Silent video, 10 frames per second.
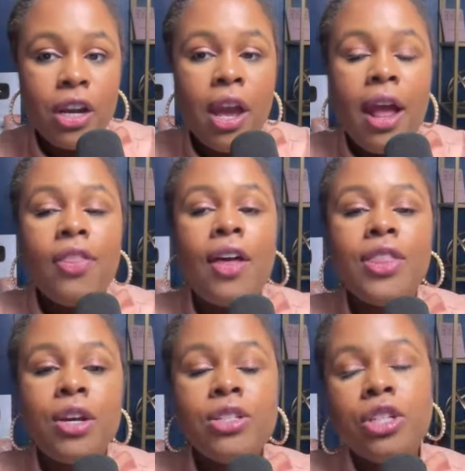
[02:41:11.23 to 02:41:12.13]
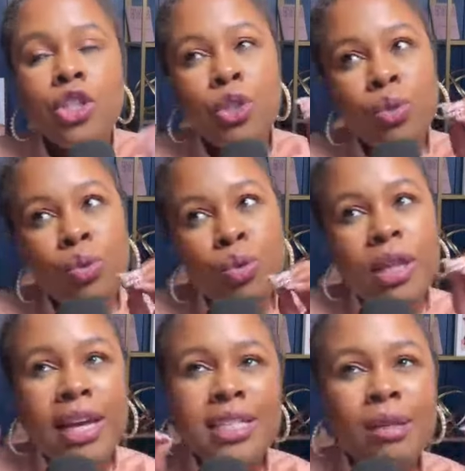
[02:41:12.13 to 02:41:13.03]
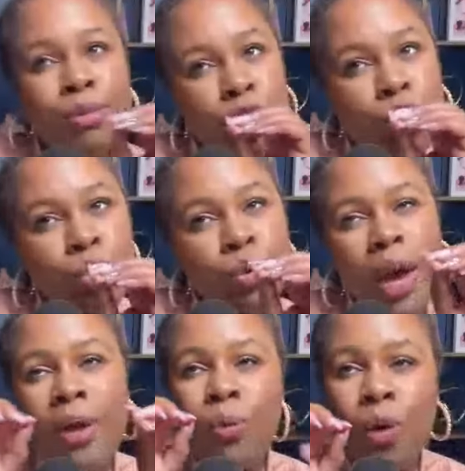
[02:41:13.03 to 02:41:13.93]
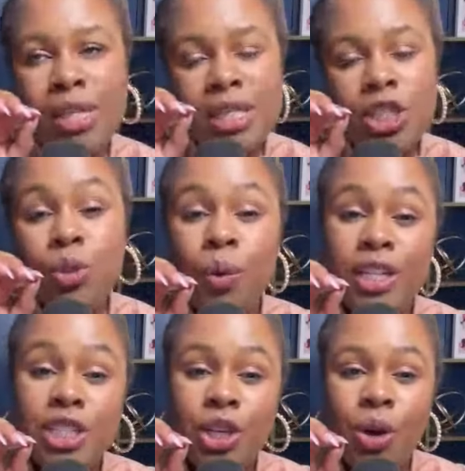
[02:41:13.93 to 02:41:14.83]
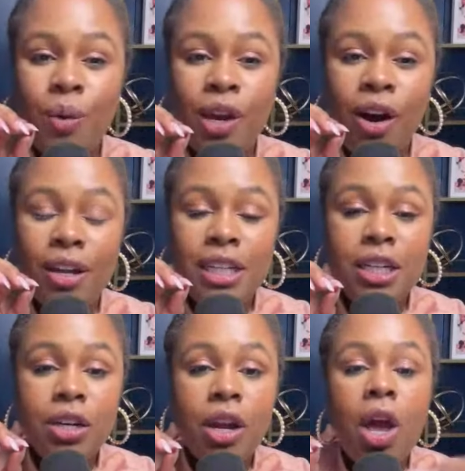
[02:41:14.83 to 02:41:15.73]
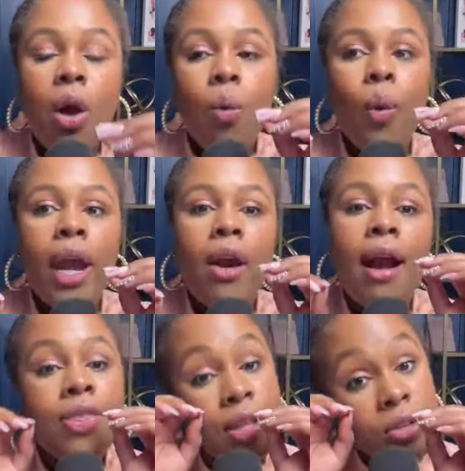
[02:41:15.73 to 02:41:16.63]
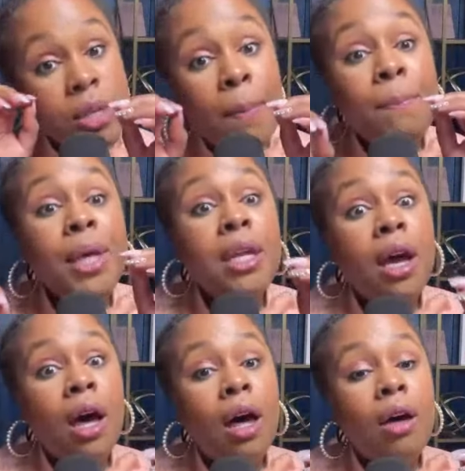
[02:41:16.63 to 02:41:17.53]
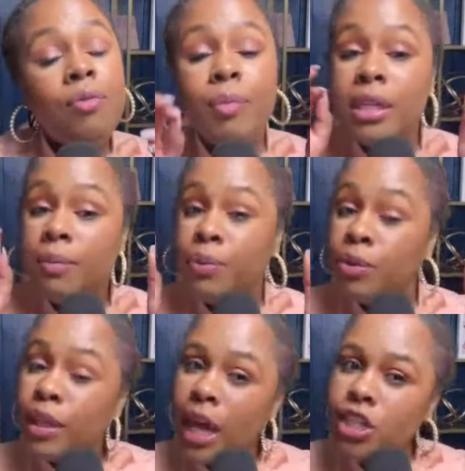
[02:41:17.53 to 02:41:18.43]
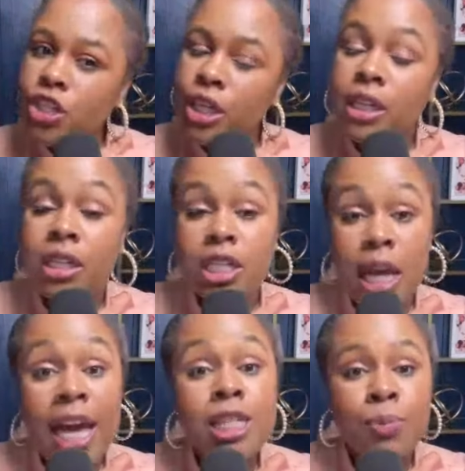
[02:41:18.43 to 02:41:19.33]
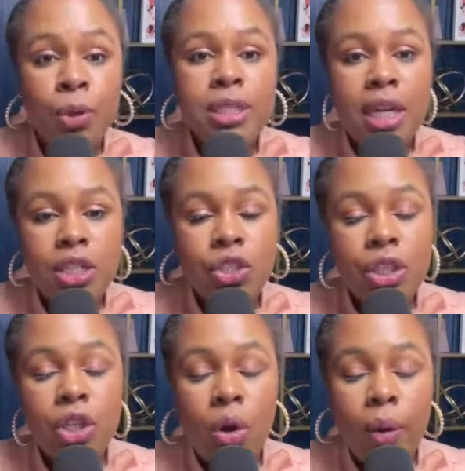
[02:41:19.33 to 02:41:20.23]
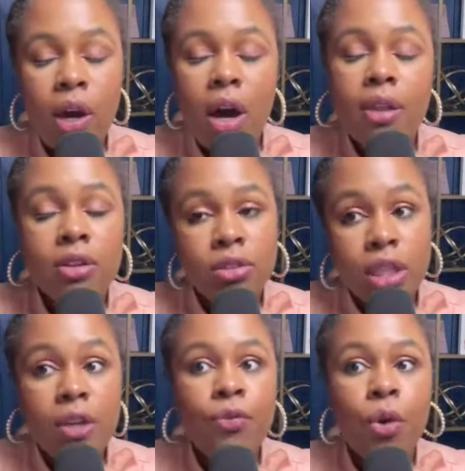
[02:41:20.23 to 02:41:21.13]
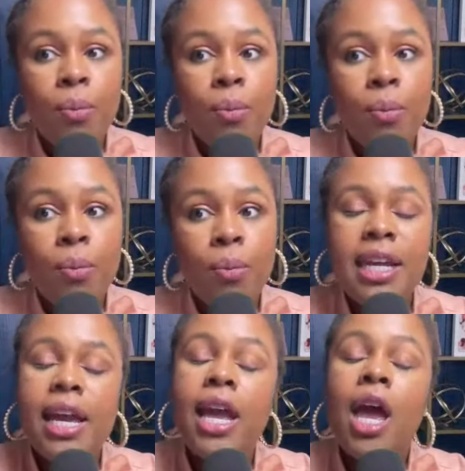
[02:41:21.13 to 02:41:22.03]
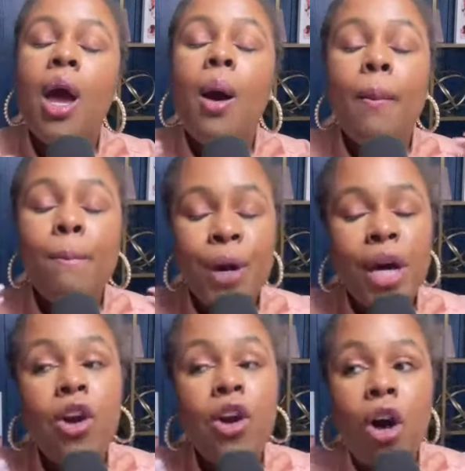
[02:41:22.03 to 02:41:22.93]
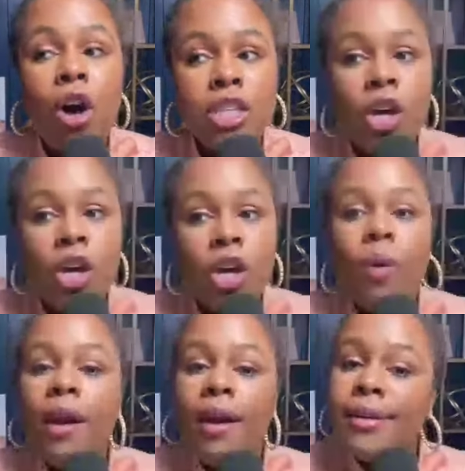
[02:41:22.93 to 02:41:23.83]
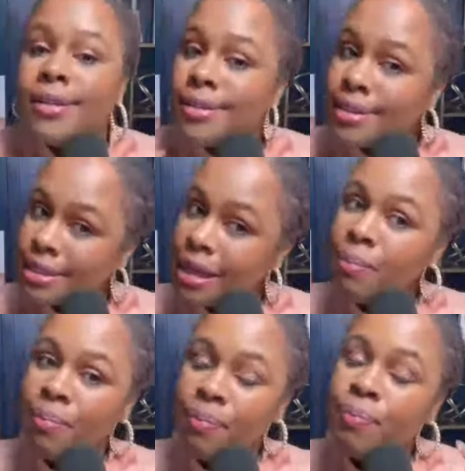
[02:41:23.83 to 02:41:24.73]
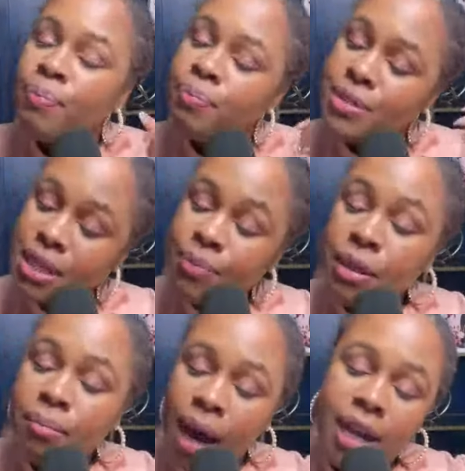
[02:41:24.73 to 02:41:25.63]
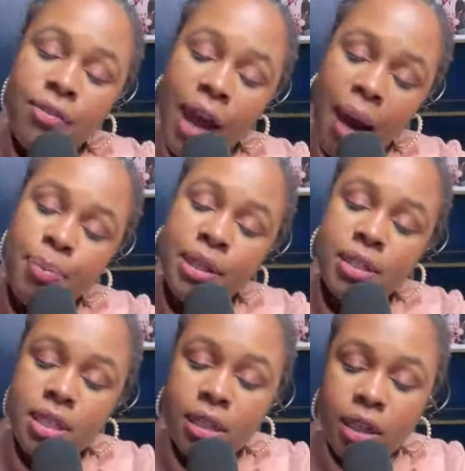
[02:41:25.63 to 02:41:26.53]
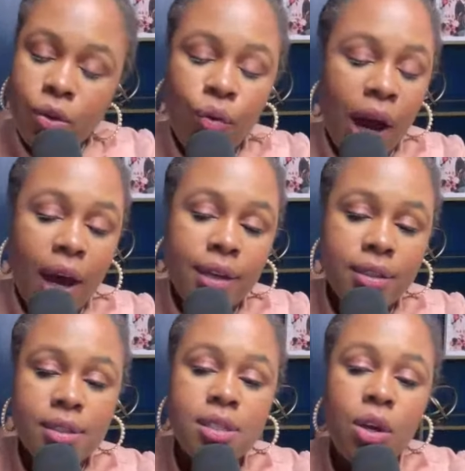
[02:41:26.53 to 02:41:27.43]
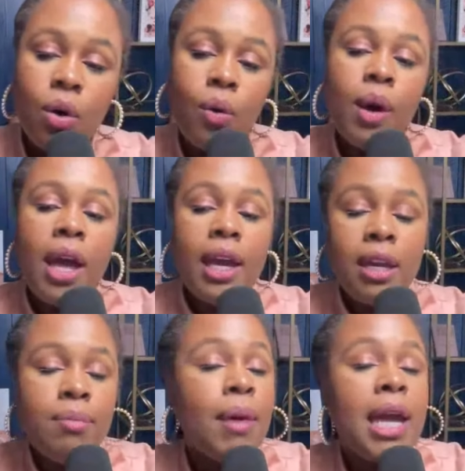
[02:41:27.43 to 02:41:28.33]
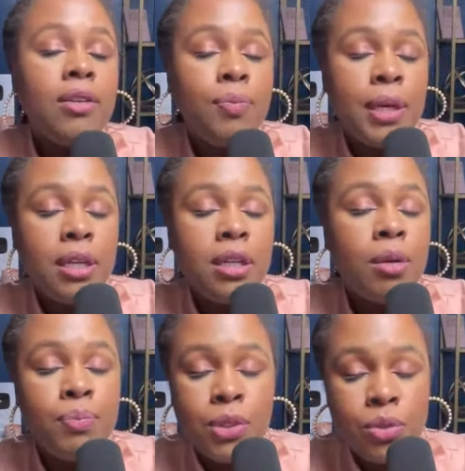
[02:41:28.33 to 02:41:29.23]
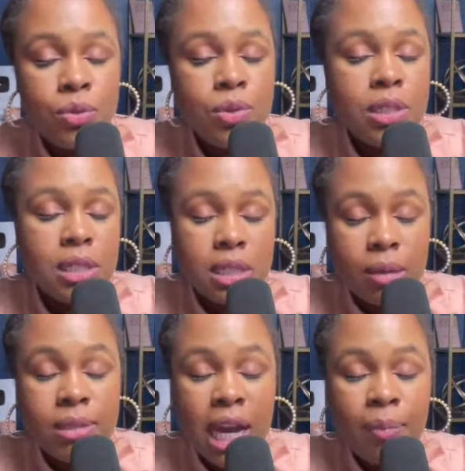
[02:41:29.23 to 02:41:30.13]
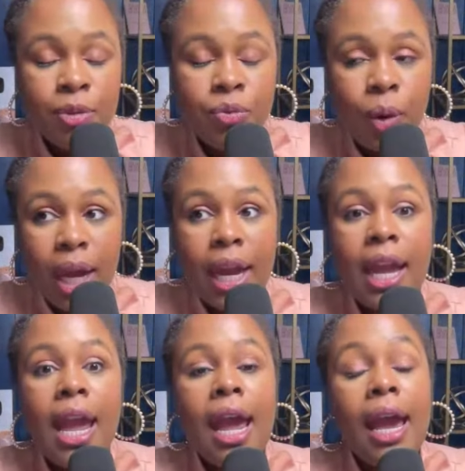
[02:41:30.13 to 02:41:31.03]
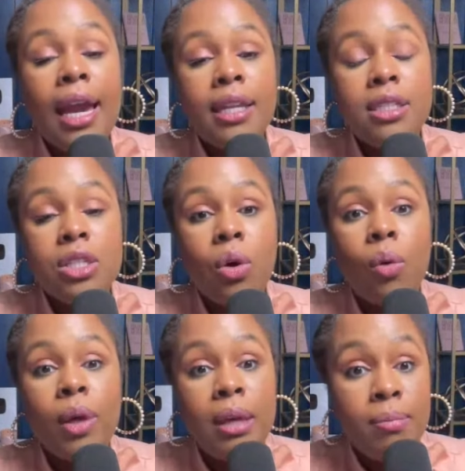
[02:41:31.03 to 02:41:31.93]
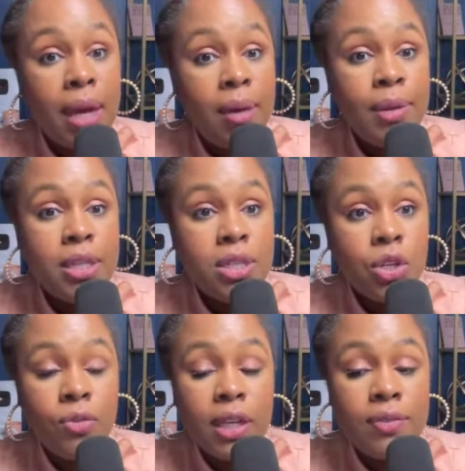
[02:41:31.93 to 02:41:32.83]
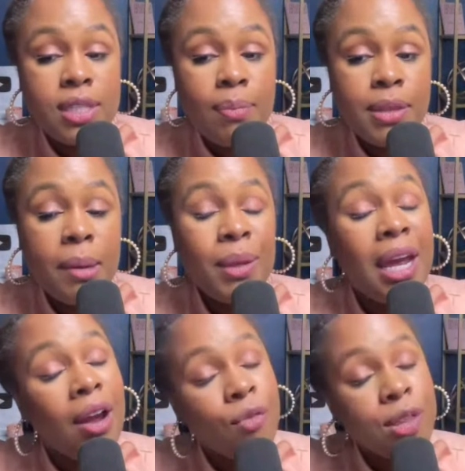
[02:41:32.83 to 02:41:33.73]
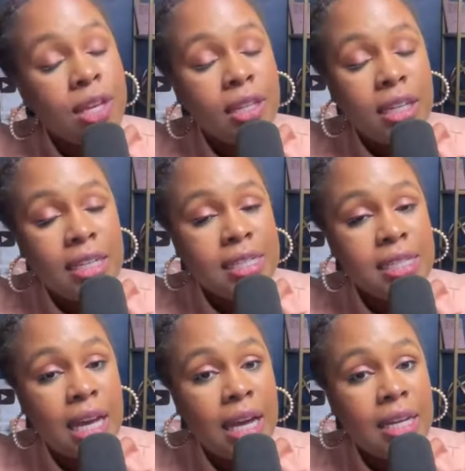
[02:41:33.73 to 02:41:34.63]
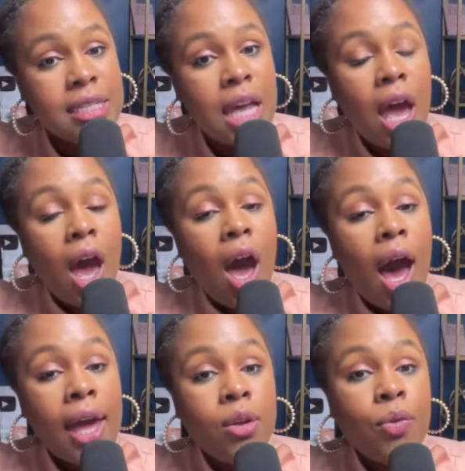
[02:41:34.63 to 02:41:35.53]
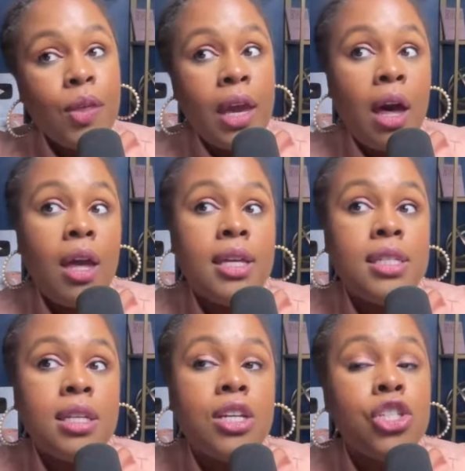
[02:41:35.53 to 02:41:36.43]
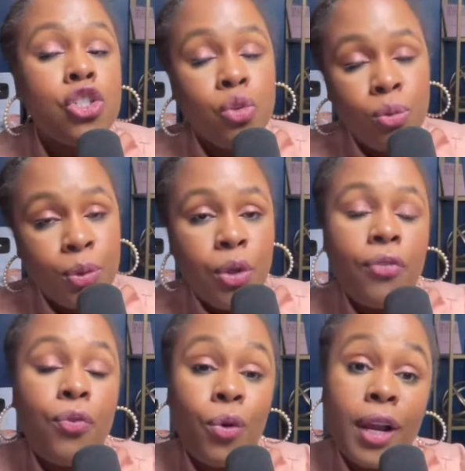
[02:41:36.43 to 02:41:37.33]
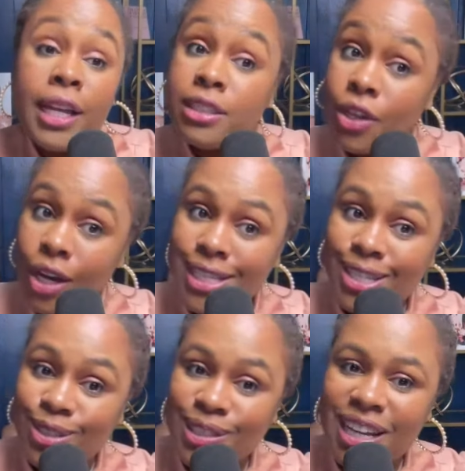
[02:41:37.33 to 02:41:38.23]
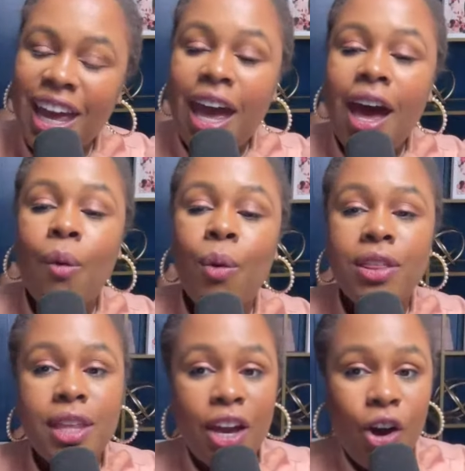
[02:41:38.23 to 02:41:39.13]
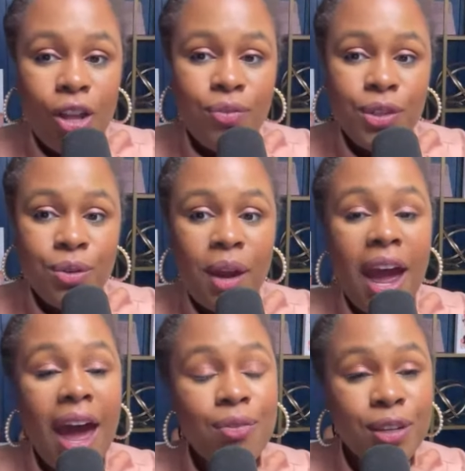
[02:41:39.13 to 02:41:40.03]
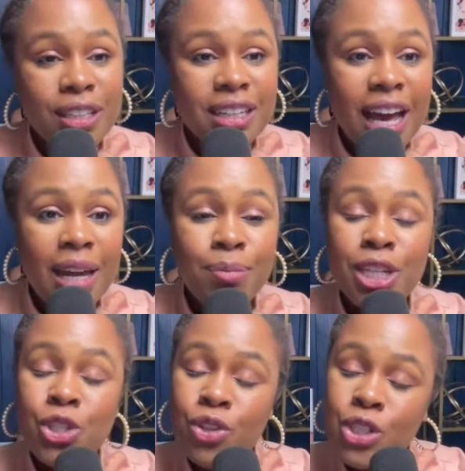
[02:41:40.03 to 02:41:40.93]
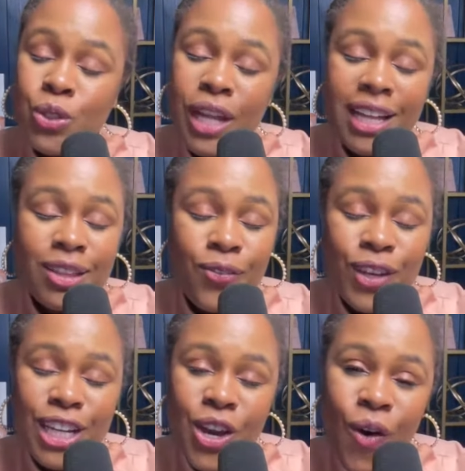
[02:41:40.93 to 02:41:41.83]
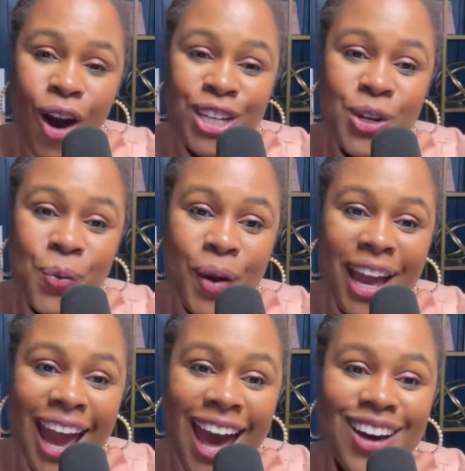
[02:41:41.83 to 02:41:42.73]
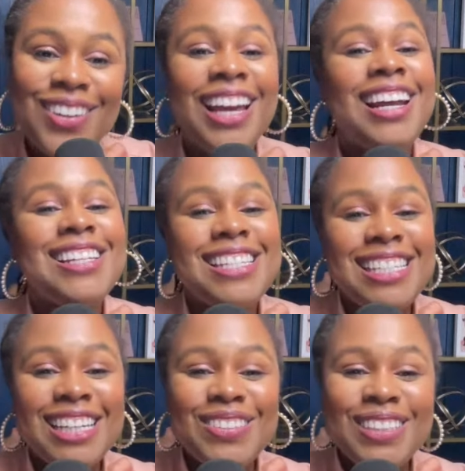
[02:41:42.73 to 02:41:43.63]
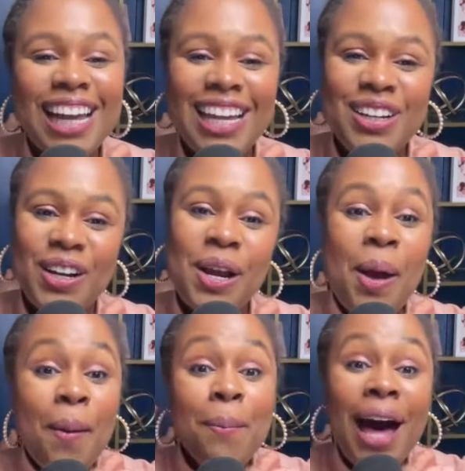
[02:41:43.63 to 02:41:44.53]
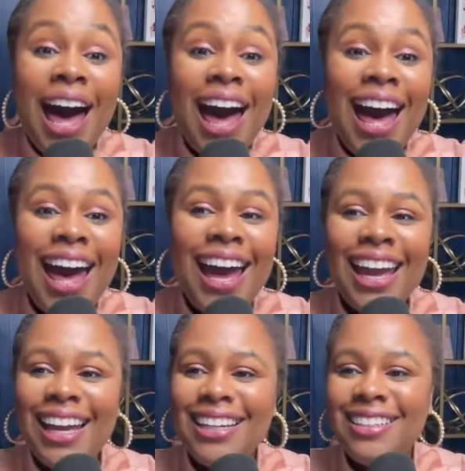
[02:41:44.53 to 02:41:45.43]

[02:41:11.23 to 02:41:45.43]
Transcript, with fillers: That there's a two things can be true at once situation going on here, where I think there's a bit of manipulation and ex- exploitation going on. They're looking for a big payday, but also something something might have happened to little Rod. So he might have been abused in some type of way. And so he may be deserving of something, but everything that he says, I don't think is suitable for a lawsuit. I want to thank all of you. Have a good night. Make sure that you like the video on your way out, and I'll see you later. Bye.